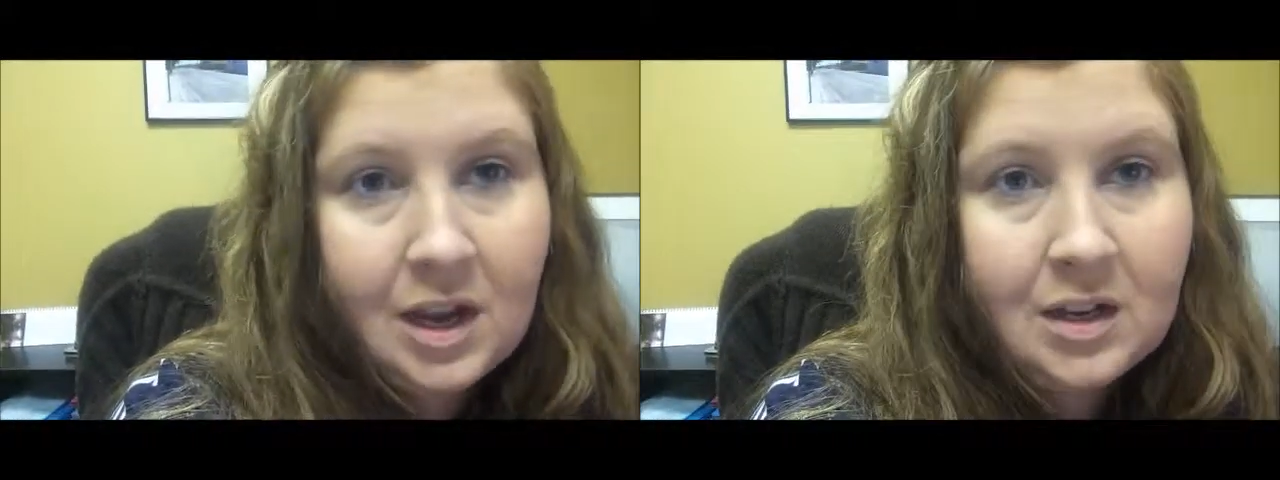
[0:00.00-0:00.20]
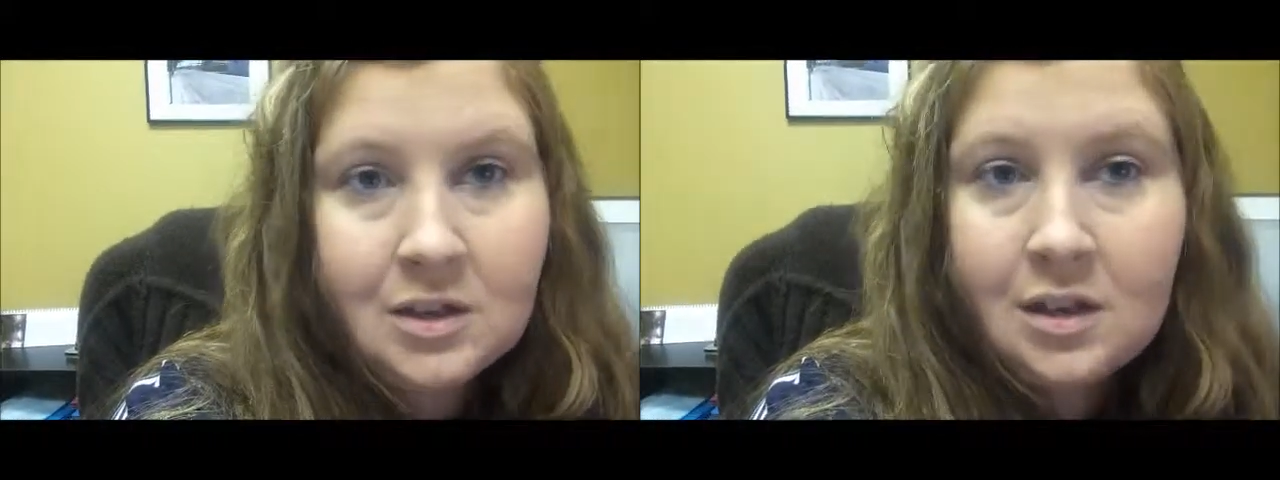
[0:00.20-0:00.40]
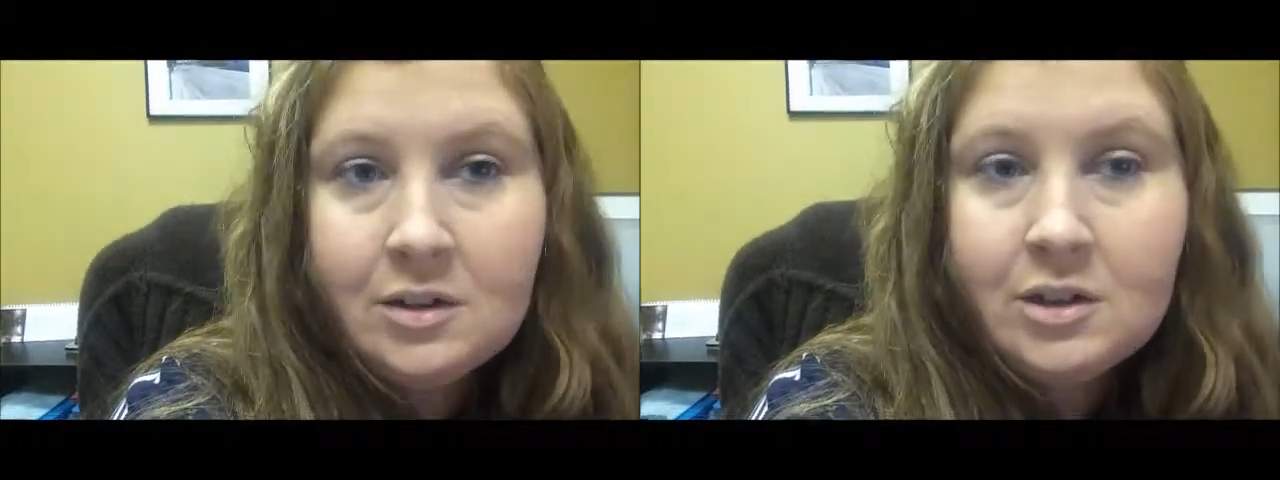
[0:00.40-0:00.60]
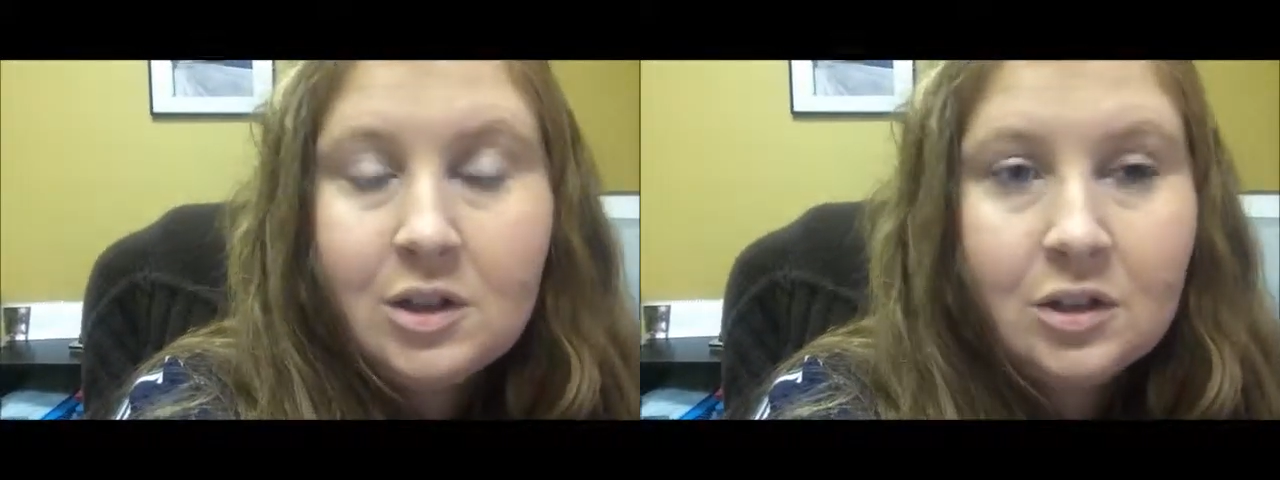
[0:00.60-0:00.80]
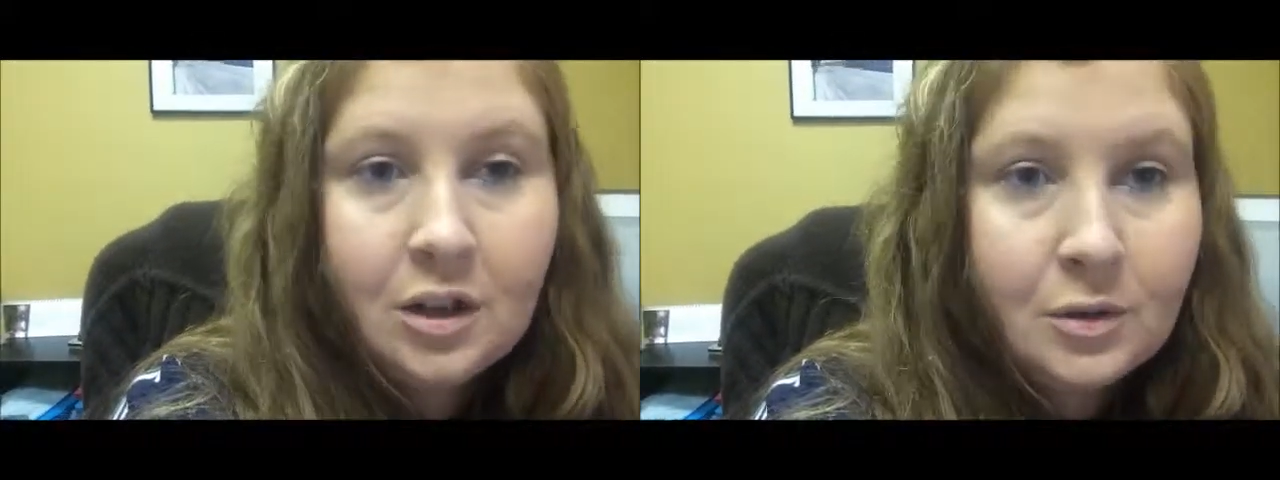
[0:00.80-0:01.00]
that.
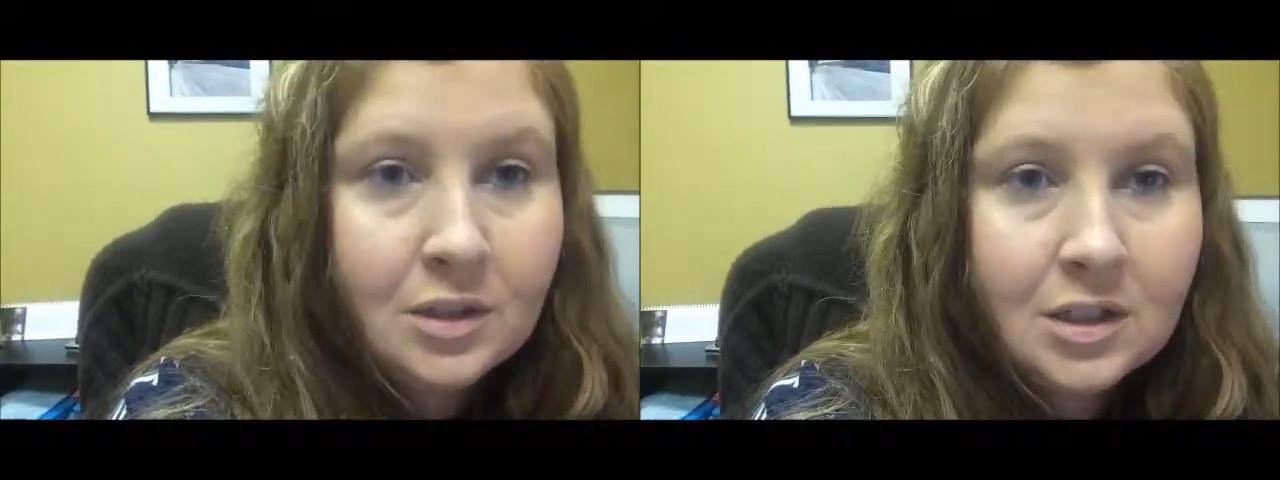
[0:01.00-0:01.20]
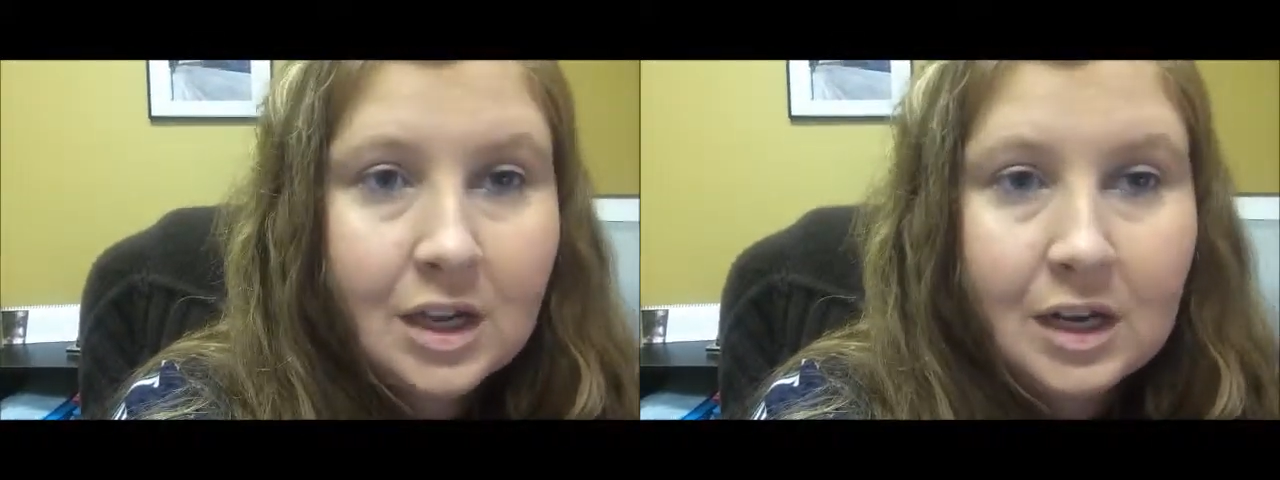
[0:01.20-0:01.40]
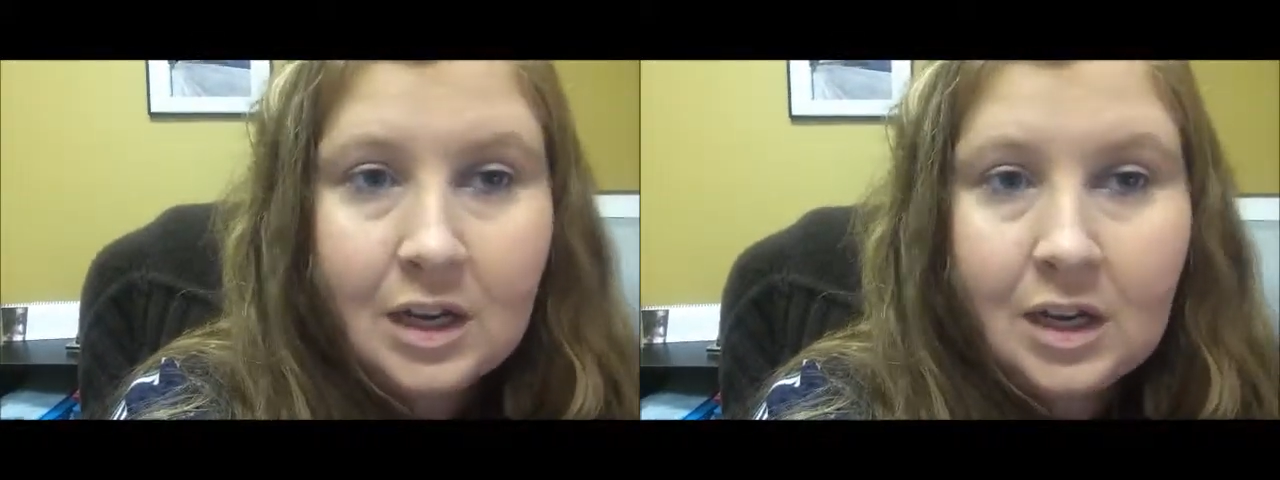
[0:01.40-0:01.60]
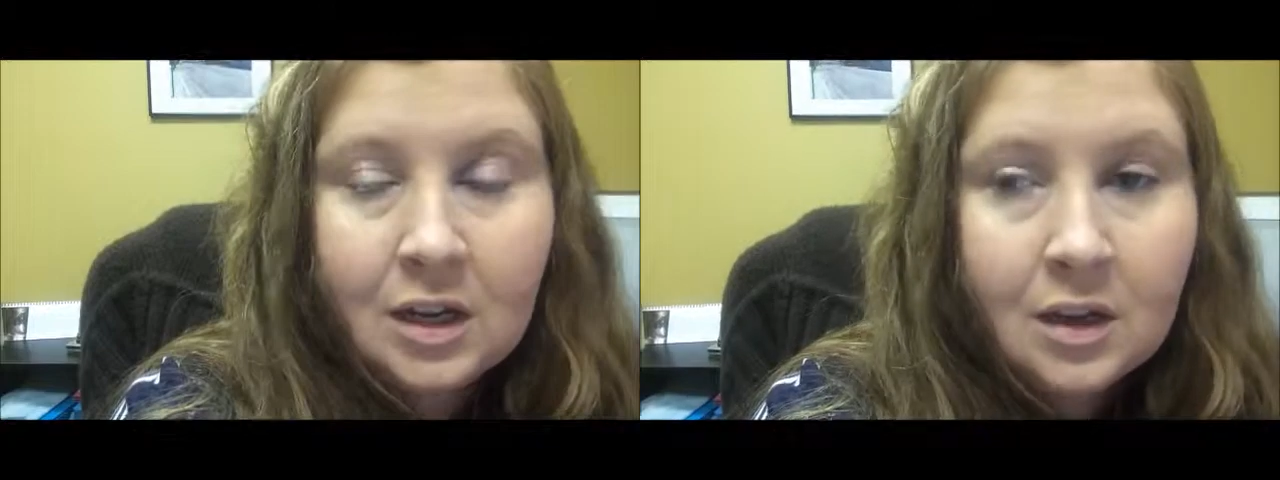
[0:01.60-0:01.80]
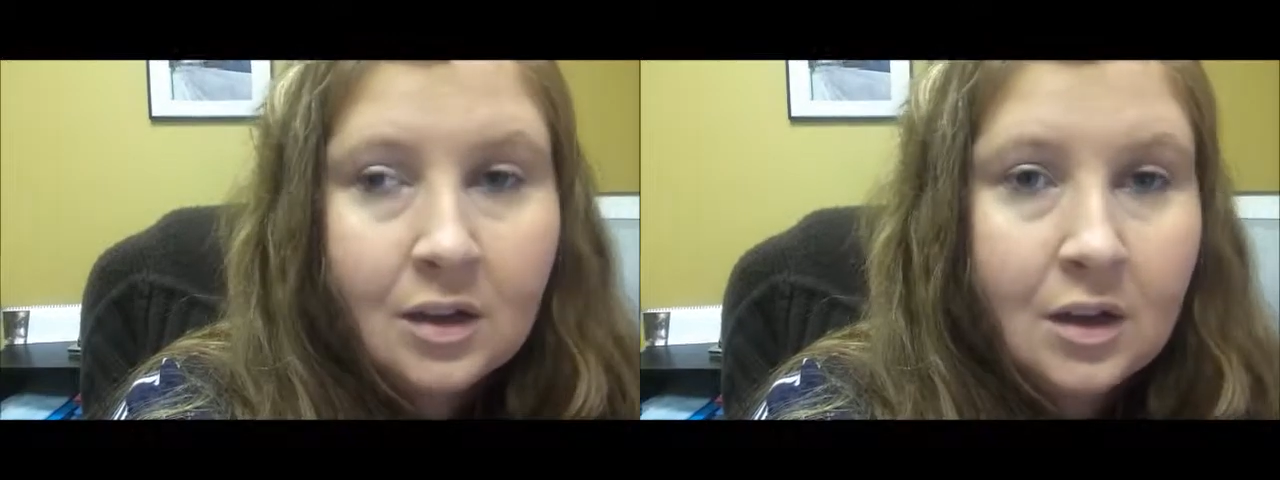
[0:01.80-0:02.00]
Slow and steady.